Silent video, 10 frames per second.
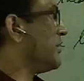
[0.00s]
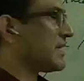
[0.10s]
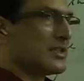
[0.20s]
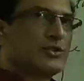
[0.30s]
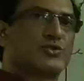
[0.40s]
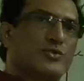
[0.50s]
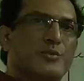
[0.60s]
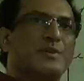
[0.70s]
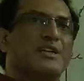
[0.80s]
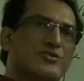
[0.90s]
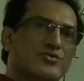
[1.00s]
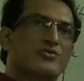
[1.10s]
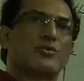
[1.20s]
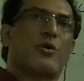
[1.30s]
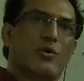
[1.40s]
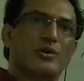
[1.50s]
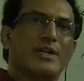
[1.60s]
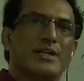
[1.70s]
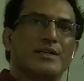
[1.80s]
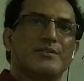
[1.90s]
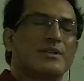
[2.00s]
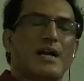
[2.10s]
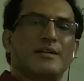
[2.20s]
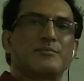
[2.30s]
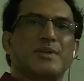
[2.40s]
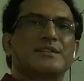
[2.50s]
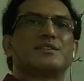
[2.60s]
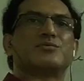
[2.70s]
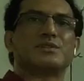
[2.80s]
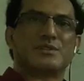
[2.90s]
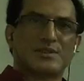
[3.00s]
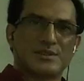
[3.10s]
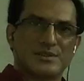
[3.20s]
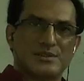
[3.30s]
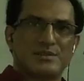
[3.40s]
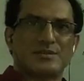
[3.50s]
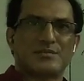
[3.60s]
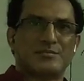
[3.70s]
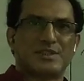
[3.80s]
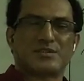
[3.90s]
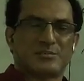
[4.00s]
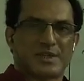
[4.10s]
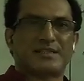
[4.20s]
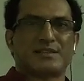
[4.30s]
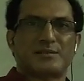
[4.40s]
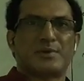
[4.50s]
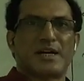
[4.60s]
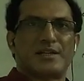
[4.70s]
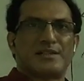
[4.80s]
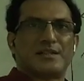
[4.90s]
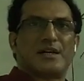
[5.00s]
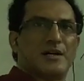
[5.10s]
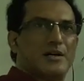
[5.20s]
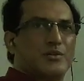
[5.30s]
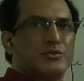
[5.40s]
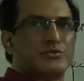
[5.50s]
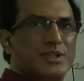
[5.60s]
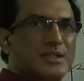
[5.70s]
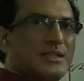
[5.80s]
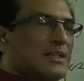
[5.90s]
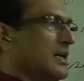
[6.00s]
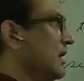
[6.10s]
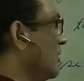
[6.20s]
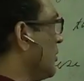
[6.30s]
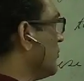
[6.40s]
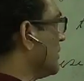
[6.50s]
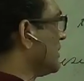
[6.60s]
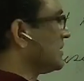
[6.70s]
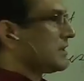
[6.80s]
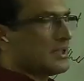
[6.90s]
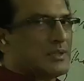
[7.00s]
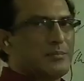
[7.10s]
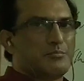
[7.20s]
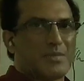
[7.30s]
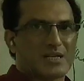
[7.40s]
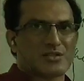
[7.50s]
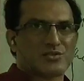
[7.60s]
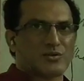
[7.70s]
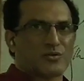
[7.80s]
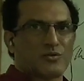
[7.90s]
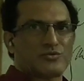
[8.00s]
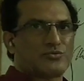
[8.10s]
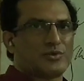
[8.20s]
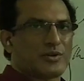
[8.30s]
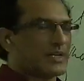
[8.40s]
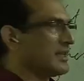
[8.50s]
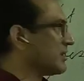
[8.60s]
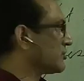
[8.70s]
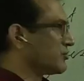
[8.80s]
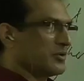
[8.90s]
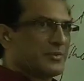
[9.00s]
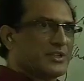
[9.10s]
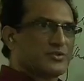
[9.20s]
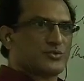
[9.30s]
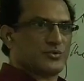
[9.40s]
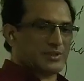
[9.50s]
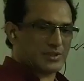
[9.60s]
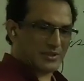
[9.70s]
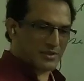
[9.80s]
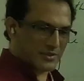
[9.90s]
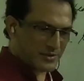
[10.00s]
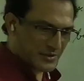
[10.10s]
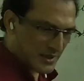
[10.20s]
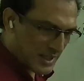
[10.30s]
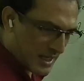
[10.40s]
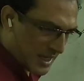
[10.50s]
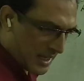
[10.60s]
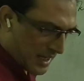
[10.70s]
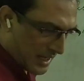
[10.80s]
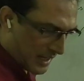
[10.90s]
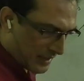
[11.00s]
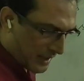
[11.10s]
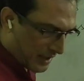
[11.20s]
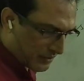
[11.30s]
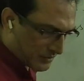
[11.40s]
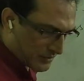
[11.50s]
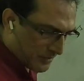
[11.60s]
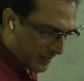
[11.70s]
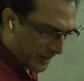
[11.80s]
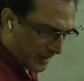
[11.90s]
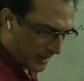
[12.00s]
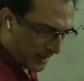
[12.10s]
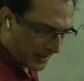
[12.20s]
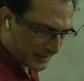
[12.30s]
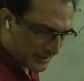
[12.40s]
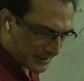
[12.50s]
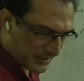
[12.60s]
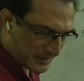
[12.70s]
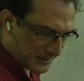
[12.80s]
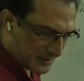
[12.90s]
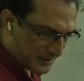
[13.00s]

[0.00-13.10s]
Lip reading: But should means should only. You can't replace it by using the word must or ought to or anything. Should means should. And now another